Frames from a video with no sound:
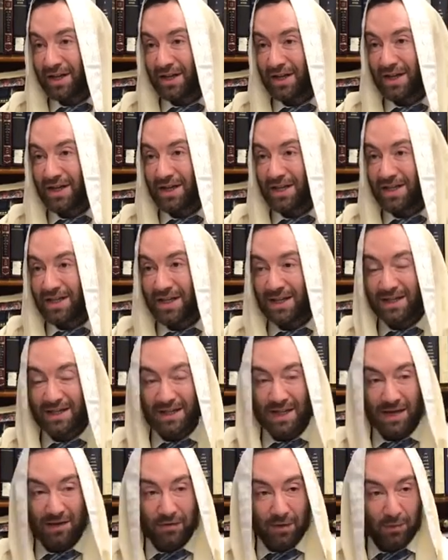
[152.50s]
He's going to
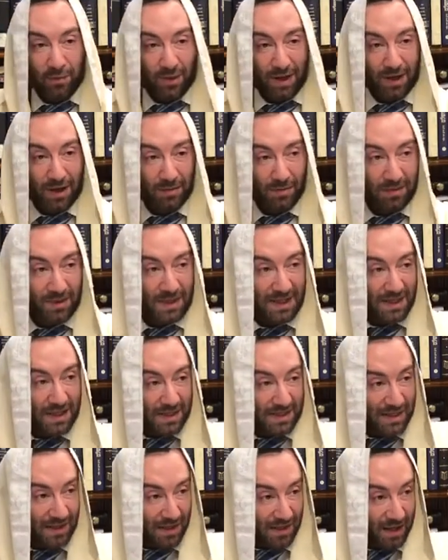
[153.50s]
solve your problems.
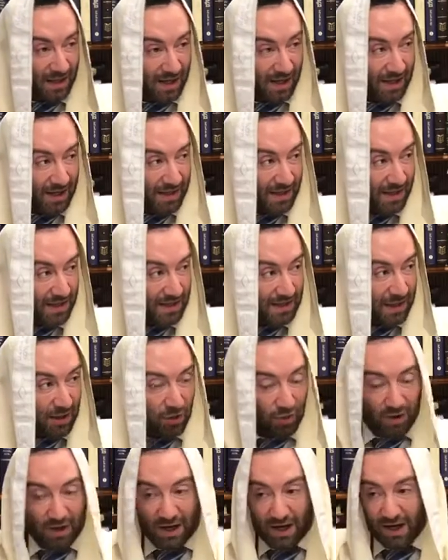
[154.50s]
He's the light. He's
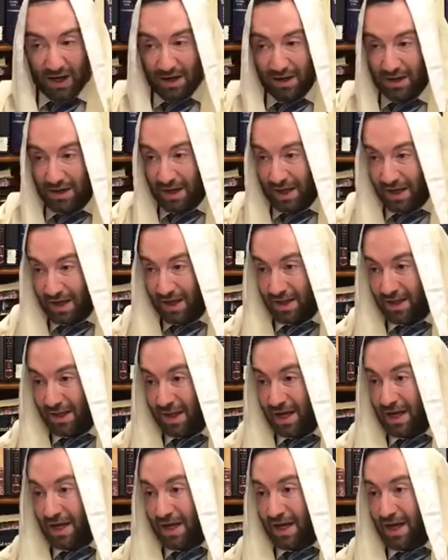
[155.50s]
our light, light,
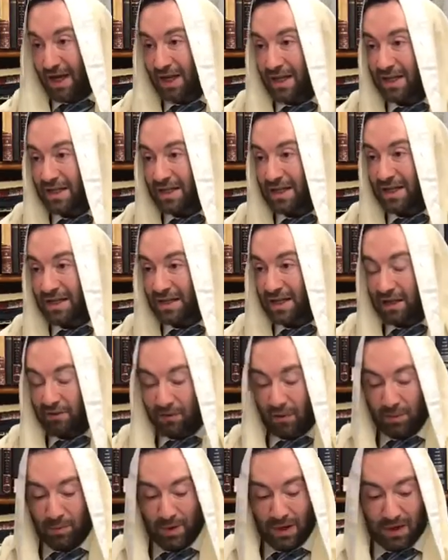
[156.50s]
and He's going to solve
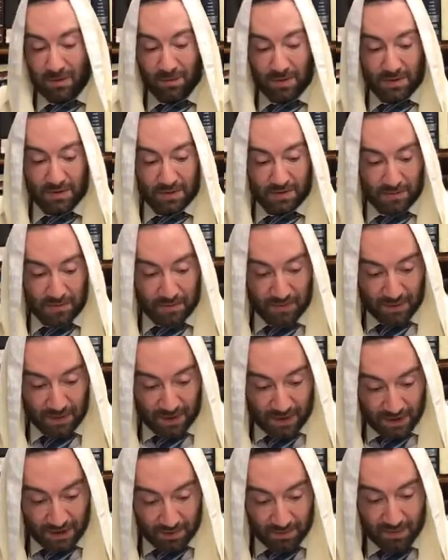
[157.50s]
our problems.
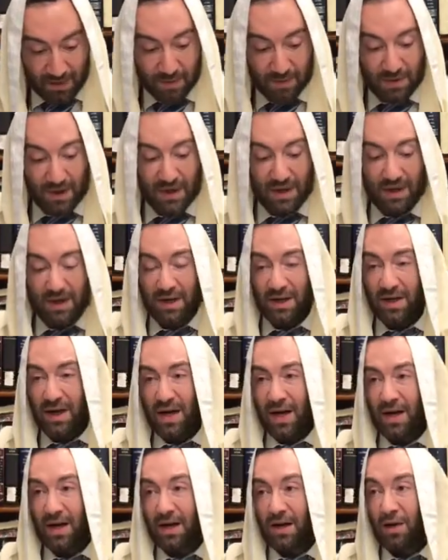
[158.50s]
Mimi
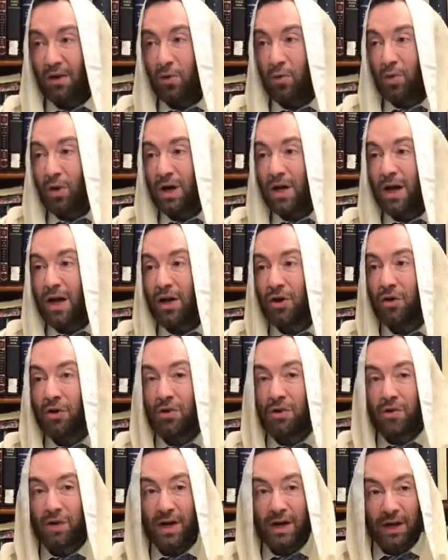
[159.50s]
Ira, what are
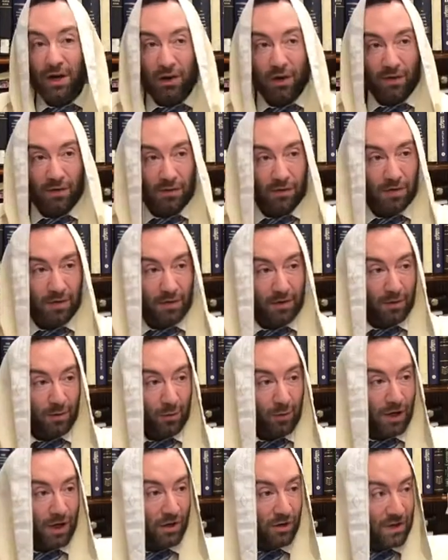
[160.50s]
you afraid of?
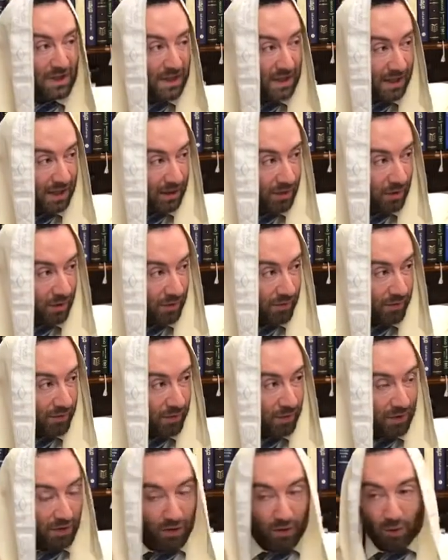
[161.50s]
What are you scared of?
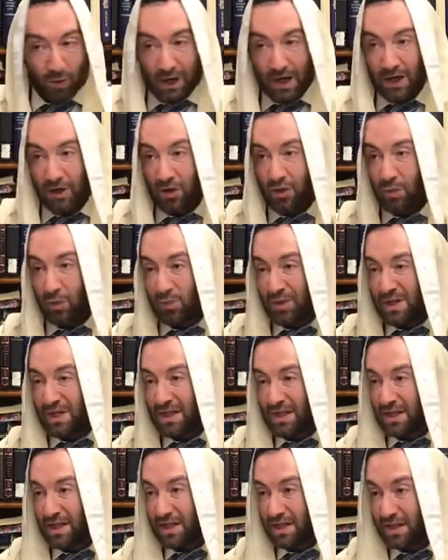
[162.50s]
Why are you
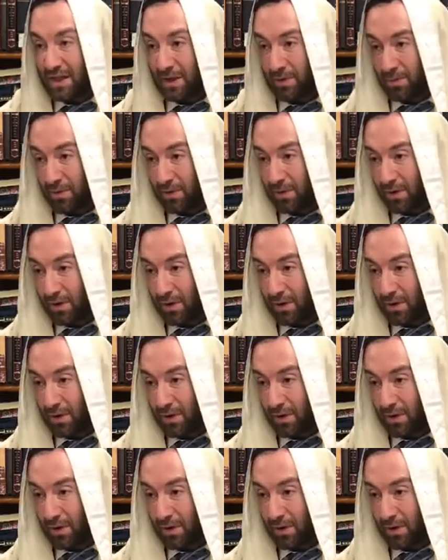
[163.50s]
missing sleep?